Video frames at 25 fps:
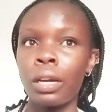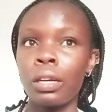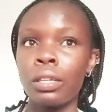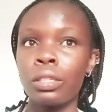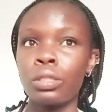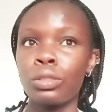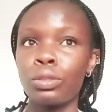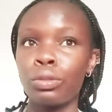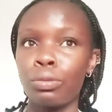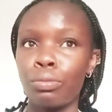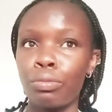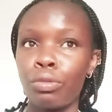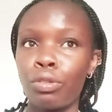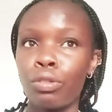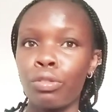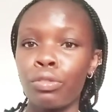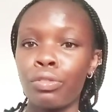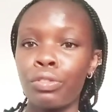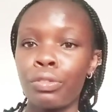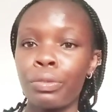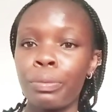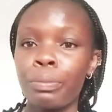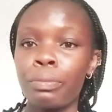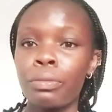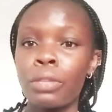to
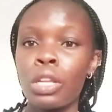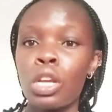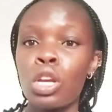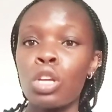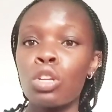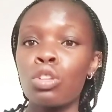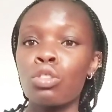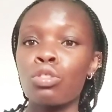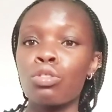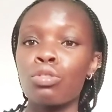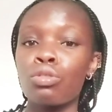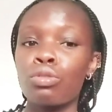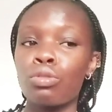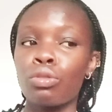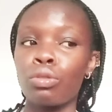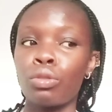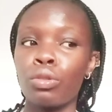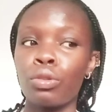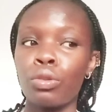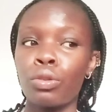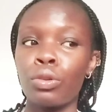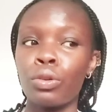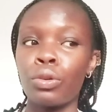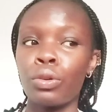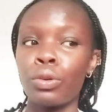move.
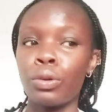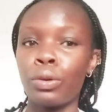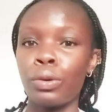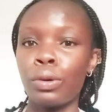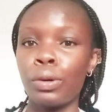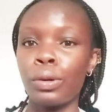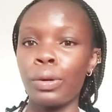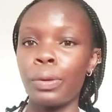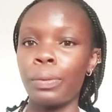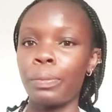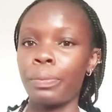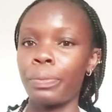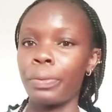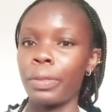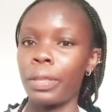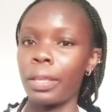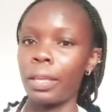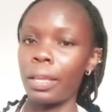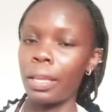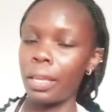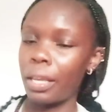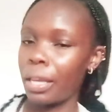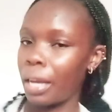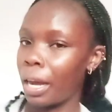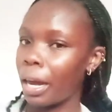So
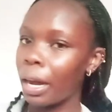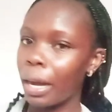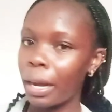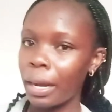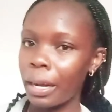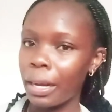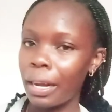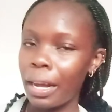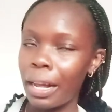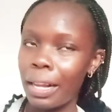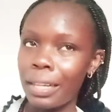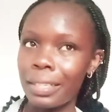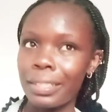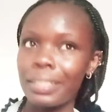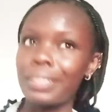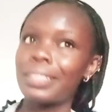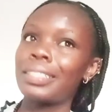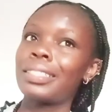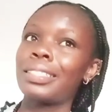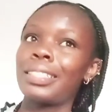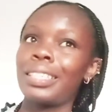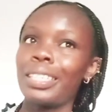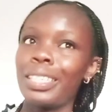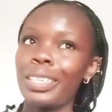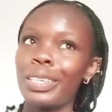yeah, I'll
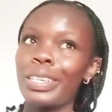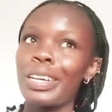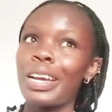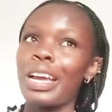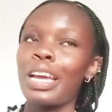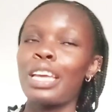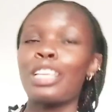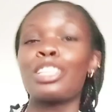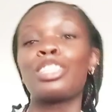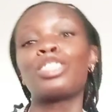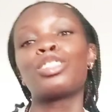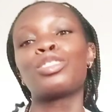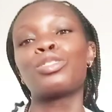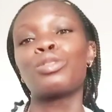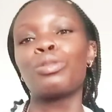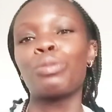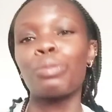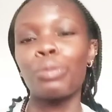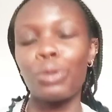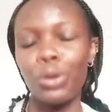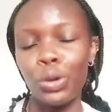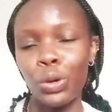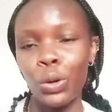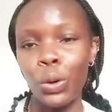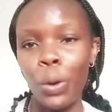see you guys
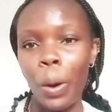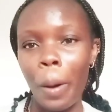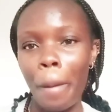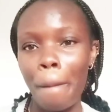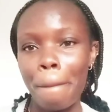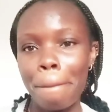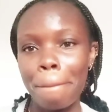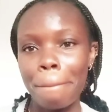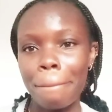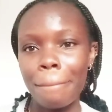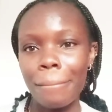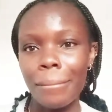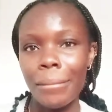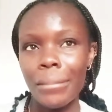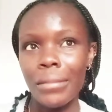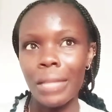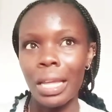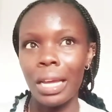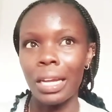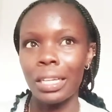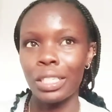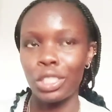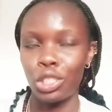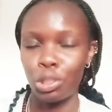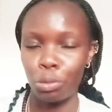tomorrow.
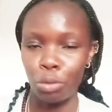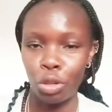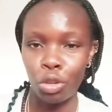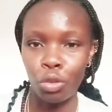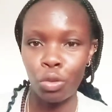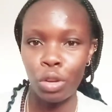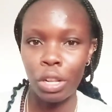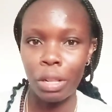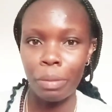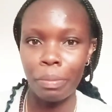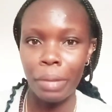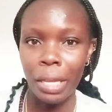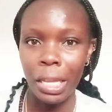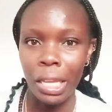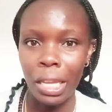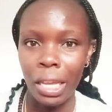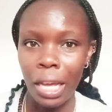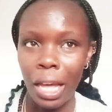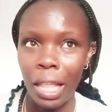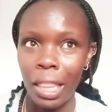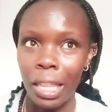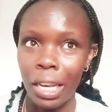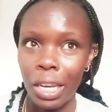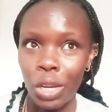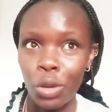And tomorrow we'll be
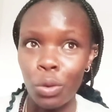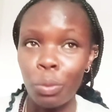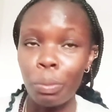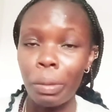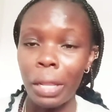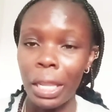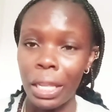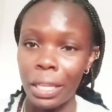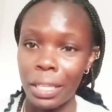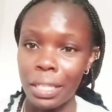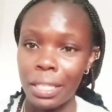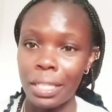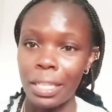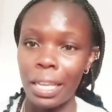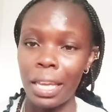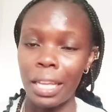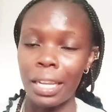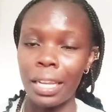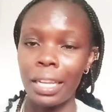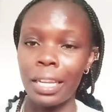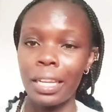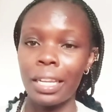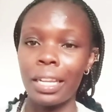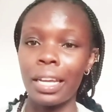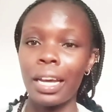at the new place
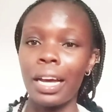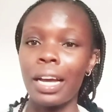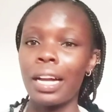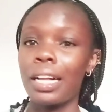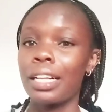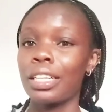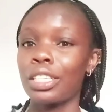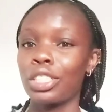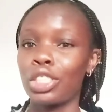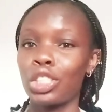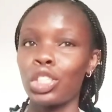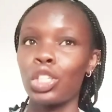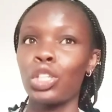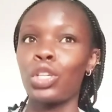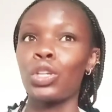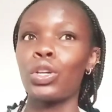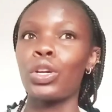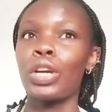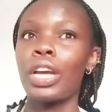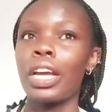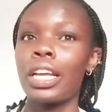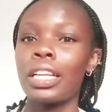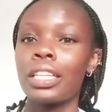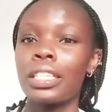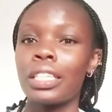and I'll show you
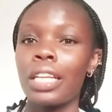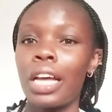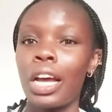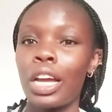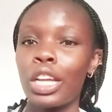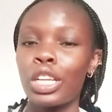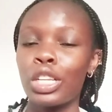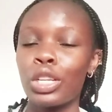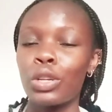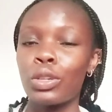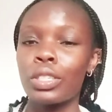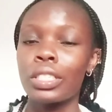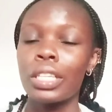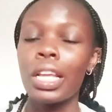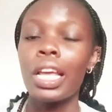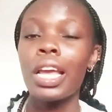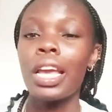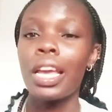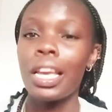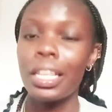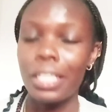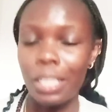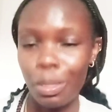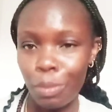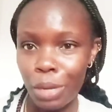guys how it looks.
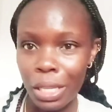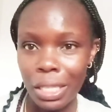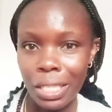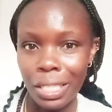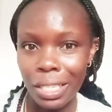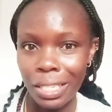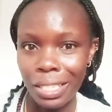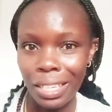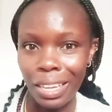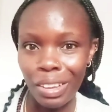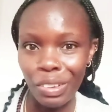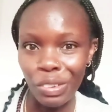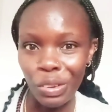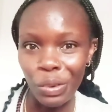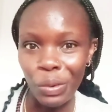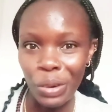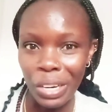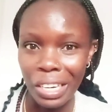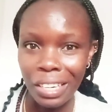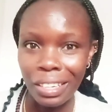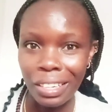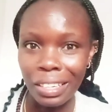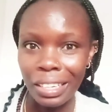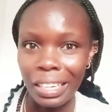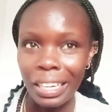It's a bedsitter if you're
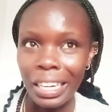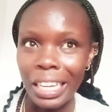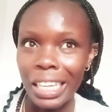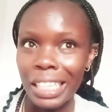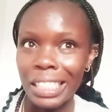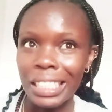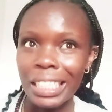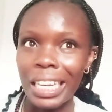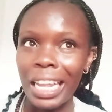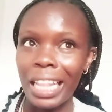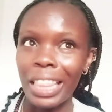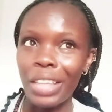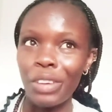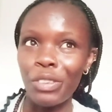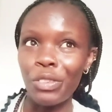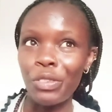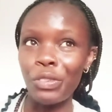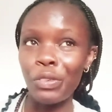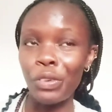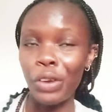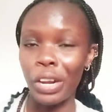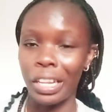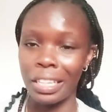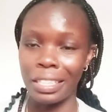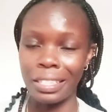wondering. It's nothing
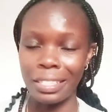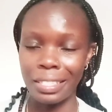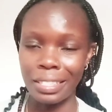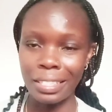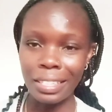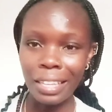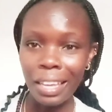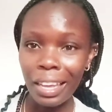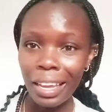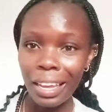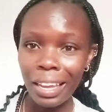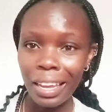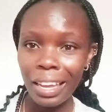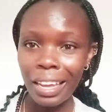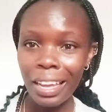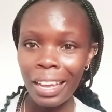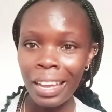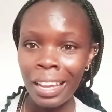fancy.